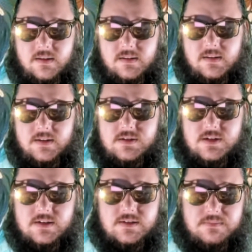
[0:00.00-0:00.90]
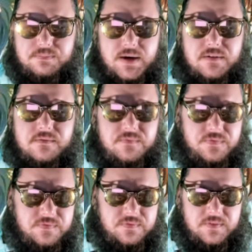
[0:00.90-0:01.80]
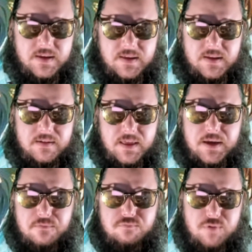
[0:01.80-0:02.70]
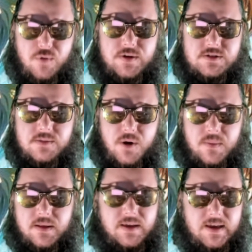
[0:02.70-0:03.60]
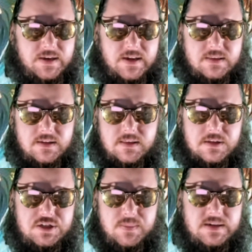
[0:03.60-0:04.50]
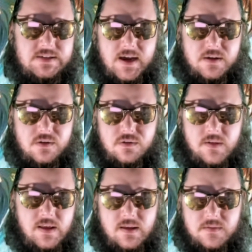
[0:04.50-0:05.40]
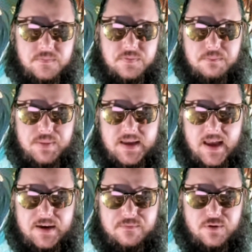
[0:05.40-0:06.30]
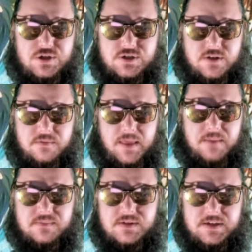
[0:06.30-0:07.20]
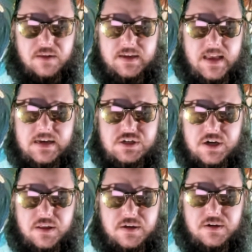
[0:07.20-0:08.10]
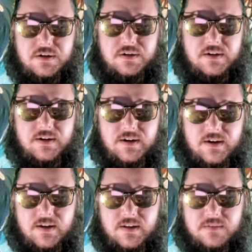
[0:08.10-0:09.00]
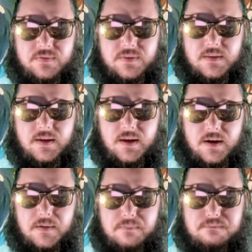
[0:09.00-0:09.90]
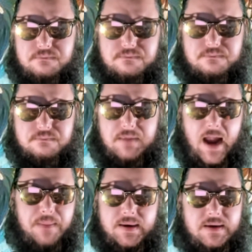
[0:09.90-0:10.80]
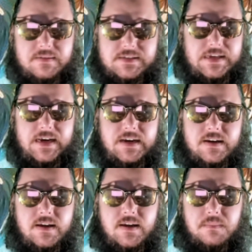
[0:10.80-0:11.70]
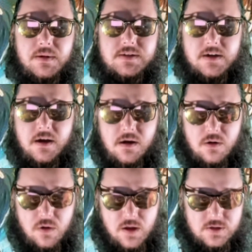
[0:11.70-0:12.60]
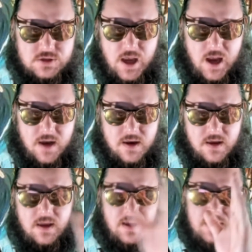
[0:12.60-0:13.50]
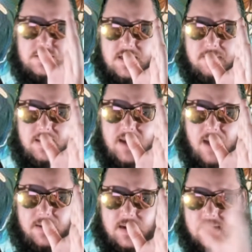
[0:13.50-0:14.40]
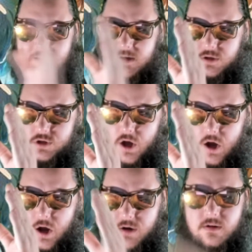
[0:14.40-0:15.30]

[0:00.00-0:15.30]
It's just, but it, like, it ruins the moment. Like, again, you get the chibi style, big-headed versions of them yelling at each other in a comedy scene. But it's like, oh, sad. Chibi comedy. Sad.